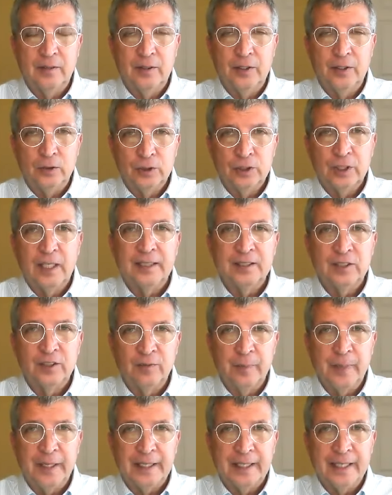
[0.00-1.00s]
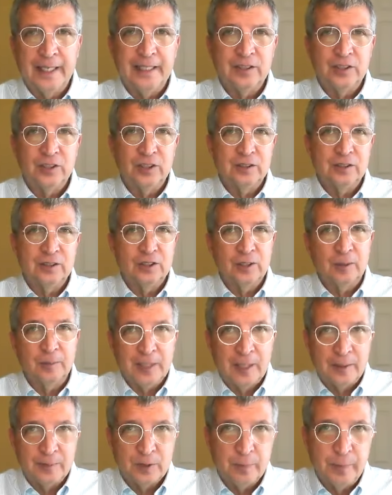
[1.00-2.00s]
those kinds of medications,
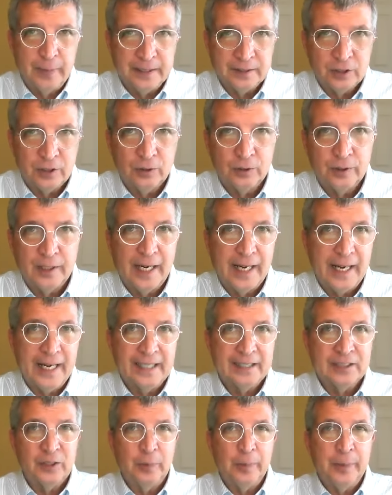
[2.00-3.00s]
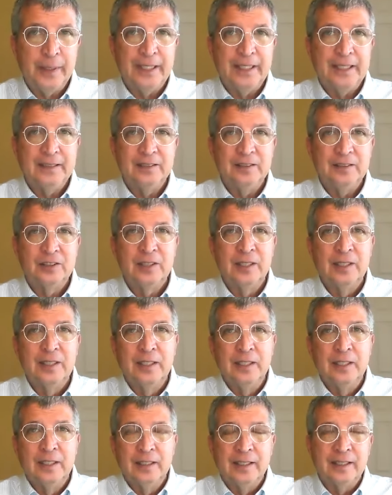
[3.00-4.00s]
sometimes benzodiazepines,
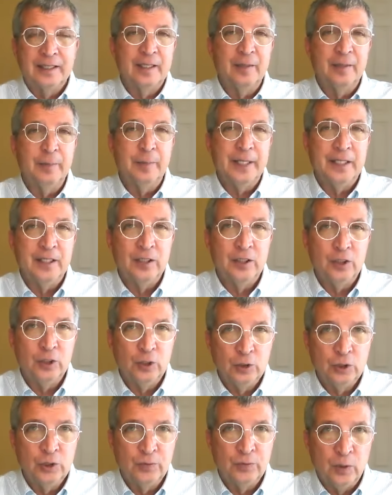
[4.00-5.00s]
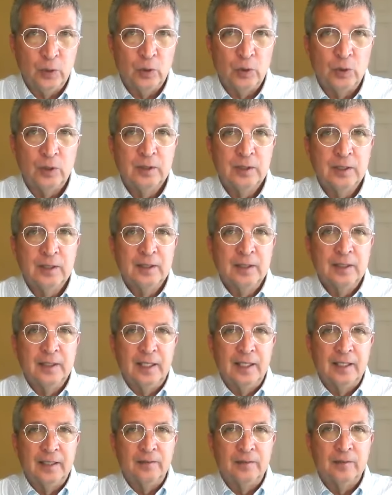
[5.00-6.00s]
that can be useful
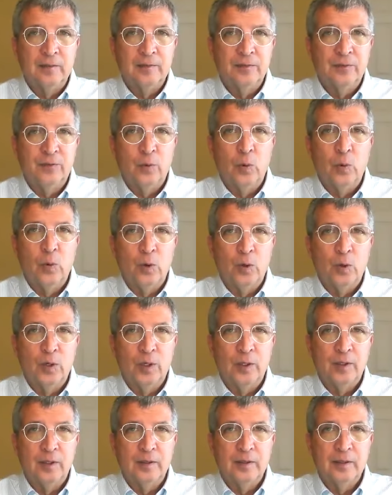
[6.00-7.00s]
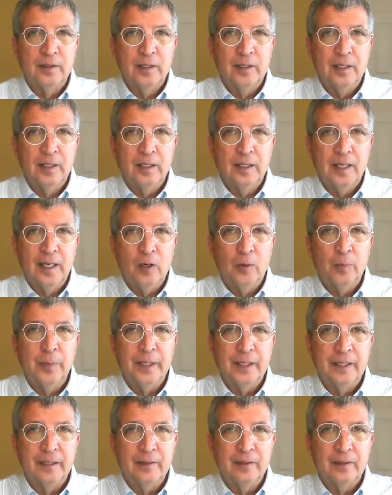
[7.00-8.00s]
for
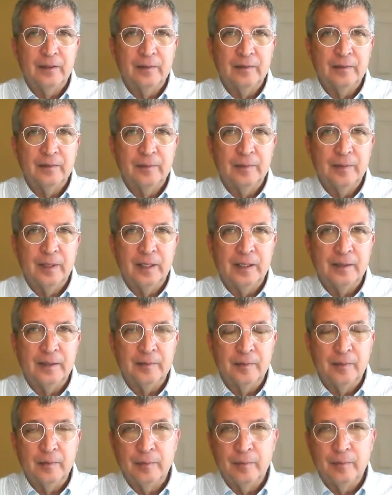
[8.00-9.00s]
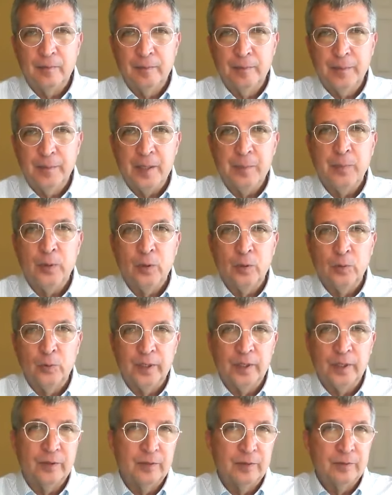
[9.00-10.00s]
helping people
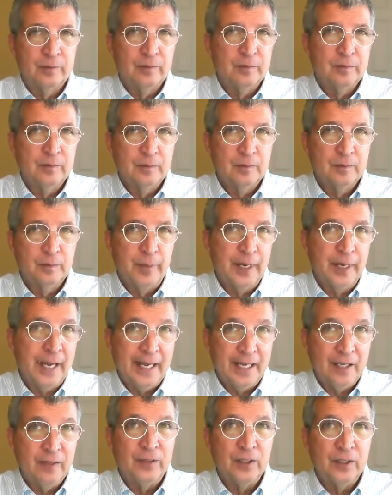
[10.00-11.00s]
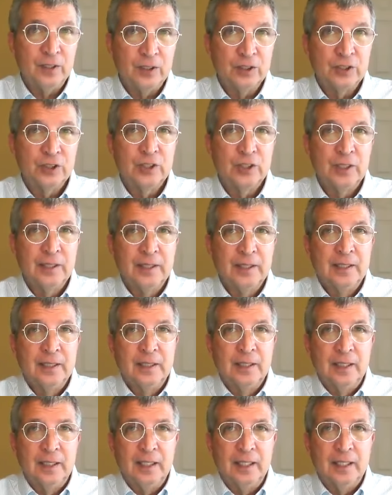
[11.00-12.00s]
with behaviors,
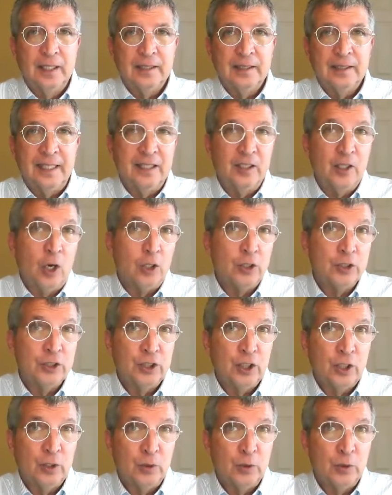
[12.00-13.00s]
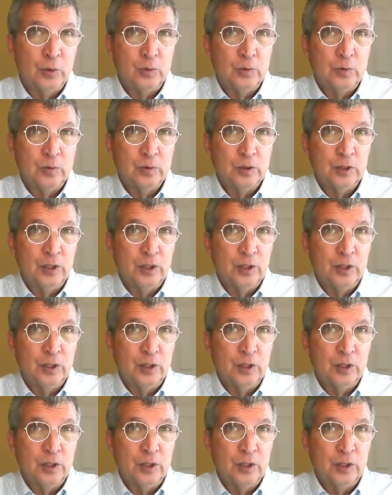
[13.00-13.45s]
and also